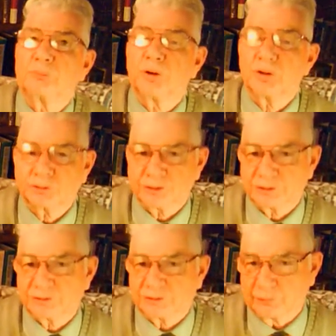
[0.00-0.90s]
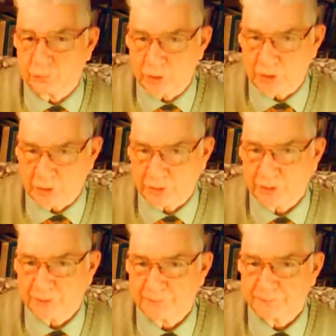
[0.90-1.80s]
processes of work.
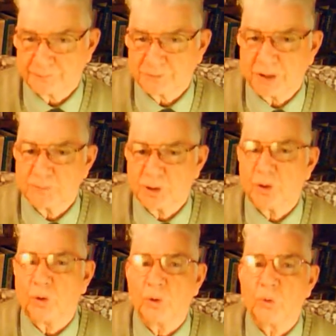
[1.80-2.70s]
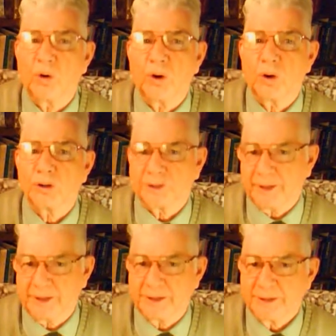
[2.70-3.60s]

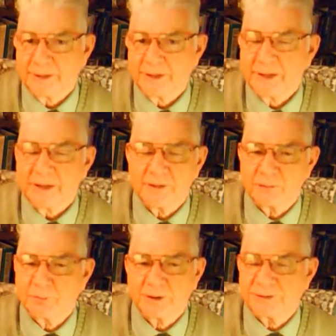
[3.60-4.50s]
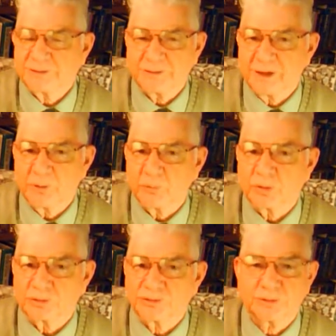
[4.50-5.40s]
W-O-R-K. Everybody today
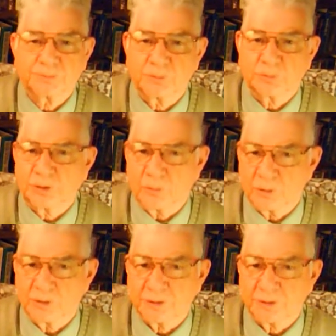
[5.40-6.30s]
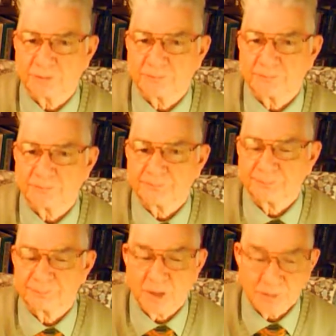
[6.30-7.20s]
wants something without working.
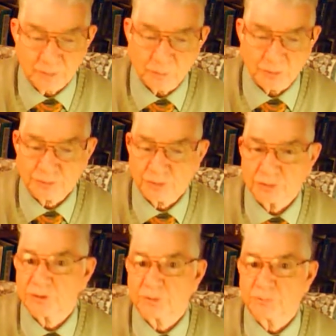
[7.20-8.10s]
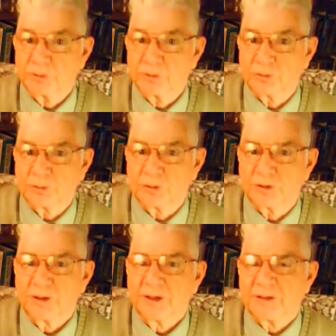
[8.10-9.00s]
They want to turn the computer
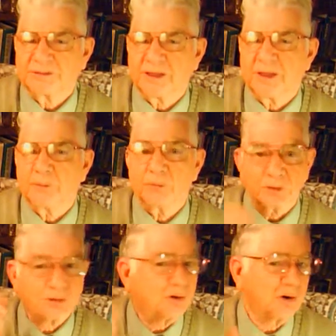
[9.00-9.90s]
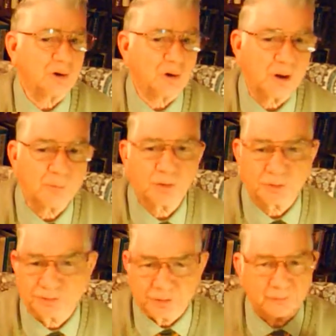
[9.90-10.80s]
on and say, I'm going to turn it on. I'm
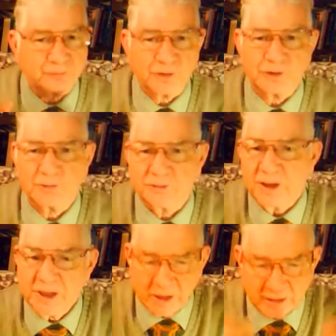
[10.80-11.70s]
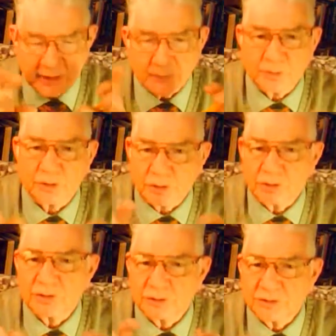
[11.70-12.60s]
going to sit in front of it. And I'm going to
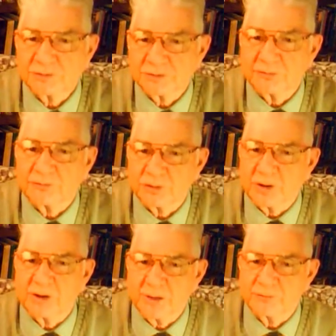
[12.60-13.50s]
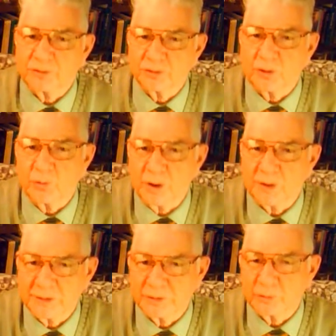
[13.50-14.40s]
learn this stuff without having to go
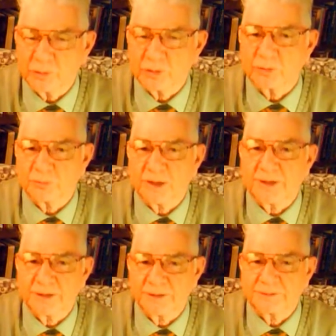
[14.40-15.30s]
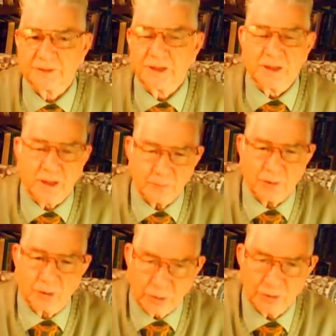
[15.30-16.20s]
out here and work with my hand. And I'm
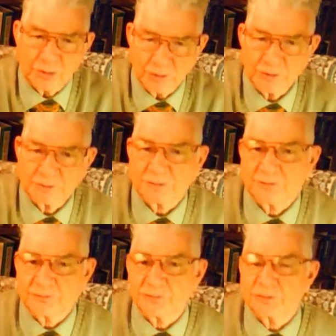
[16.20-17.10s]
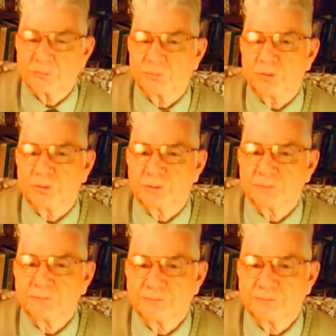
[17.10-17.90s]
going to learn this stuff on the computer.